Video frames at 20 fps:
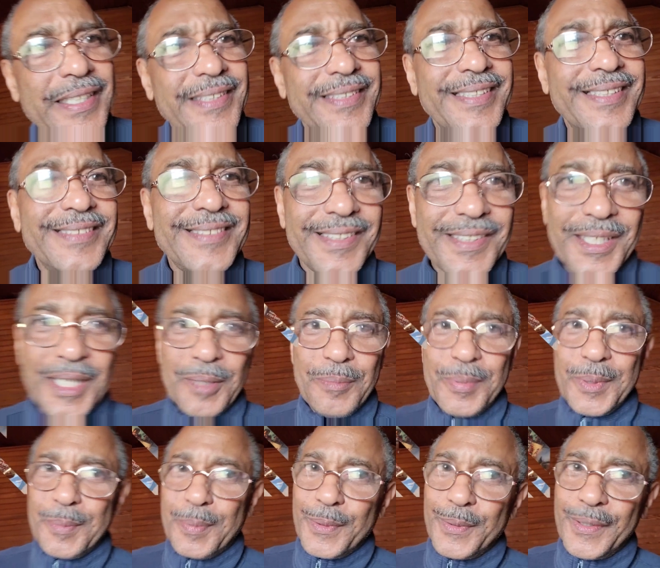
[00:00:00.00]
These are gay
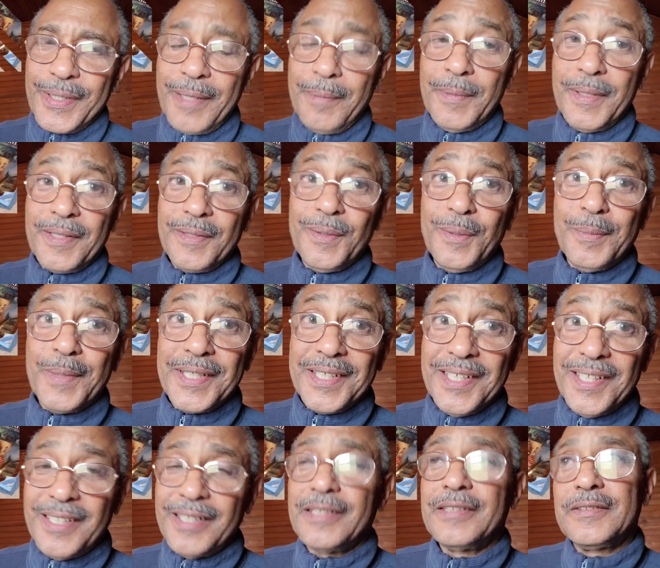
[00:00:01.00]
people. I'm like, oh my
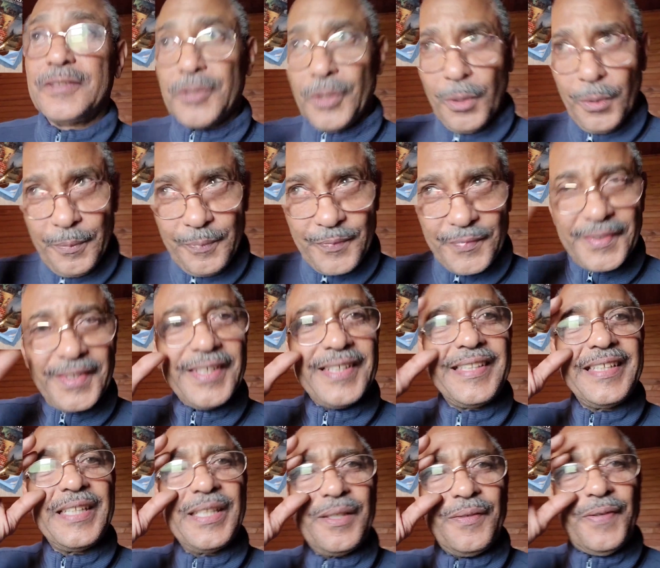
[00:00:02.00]
God. So, in
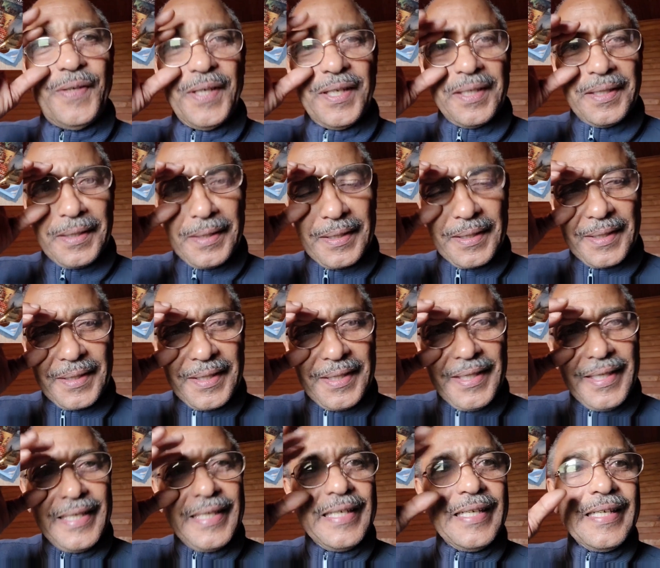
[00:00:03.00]
any
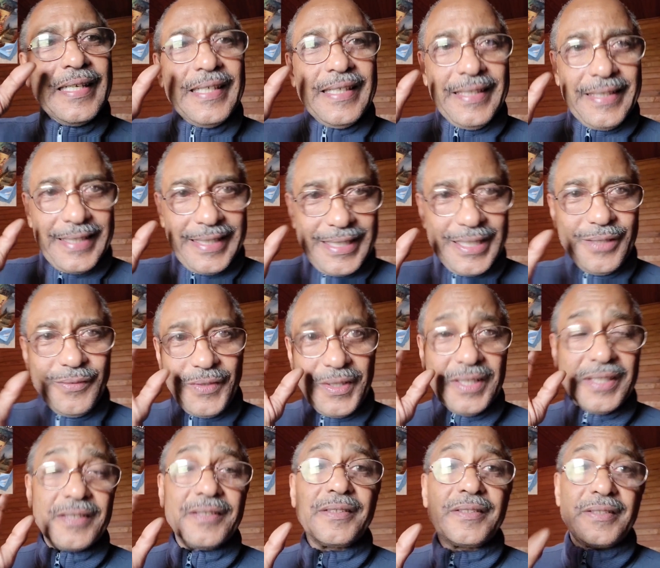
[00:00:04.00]

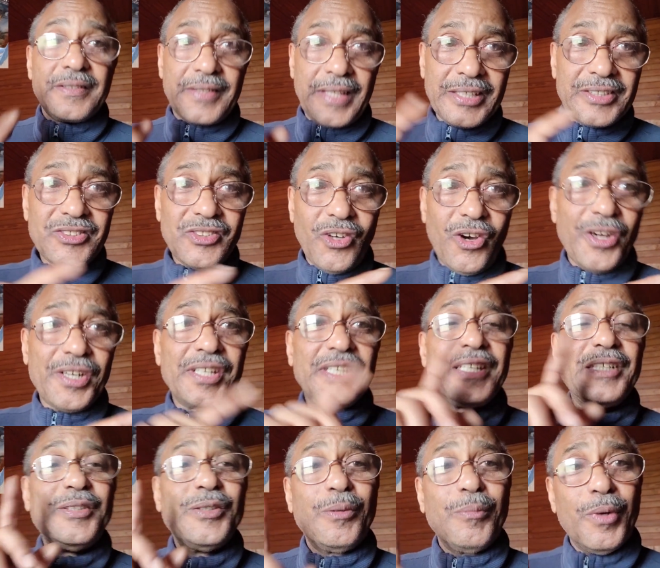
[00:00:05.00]
event, they started
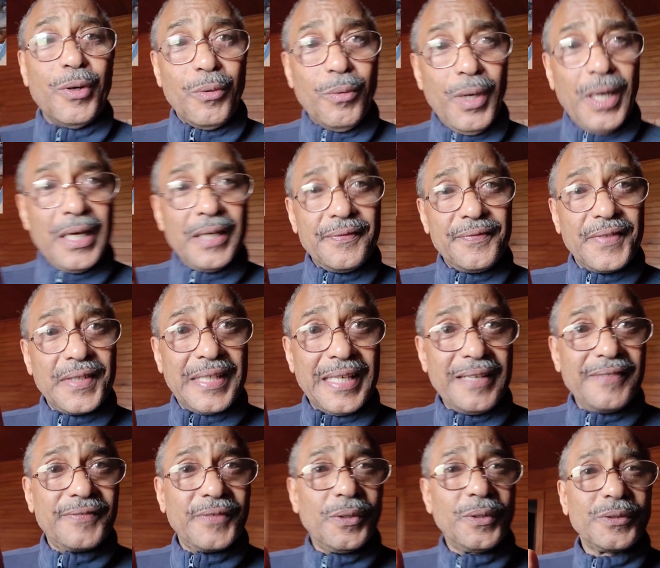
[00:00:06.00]
hitting on my wife, the
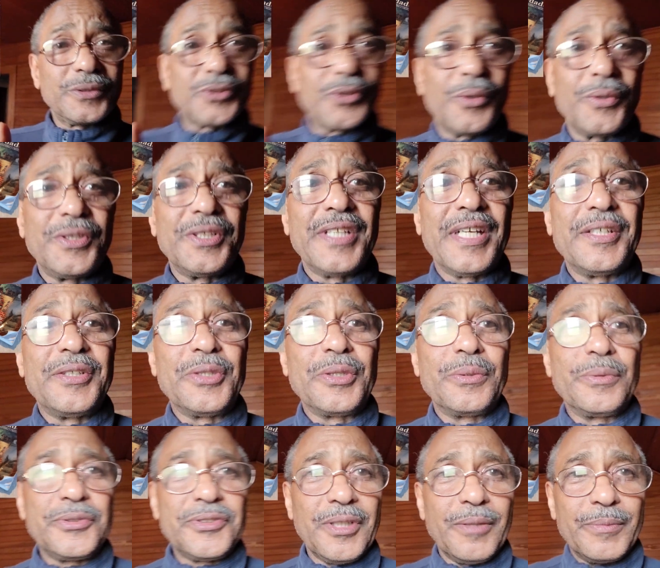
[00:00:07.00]
gay folk, so then I
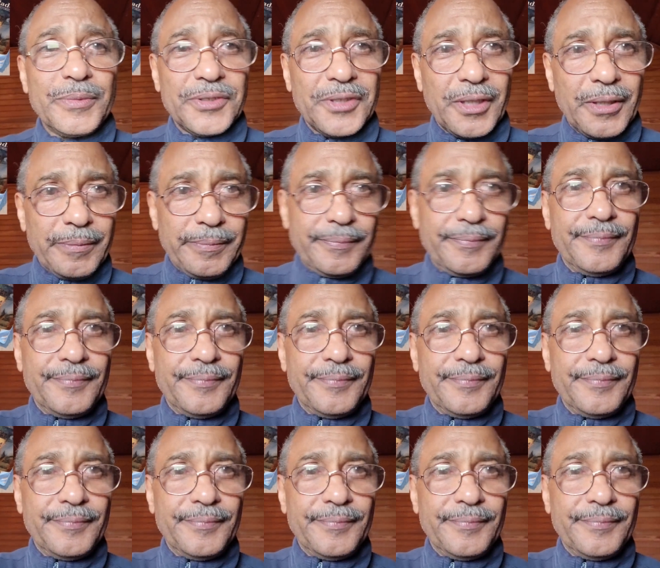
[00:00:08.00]
knew something was up.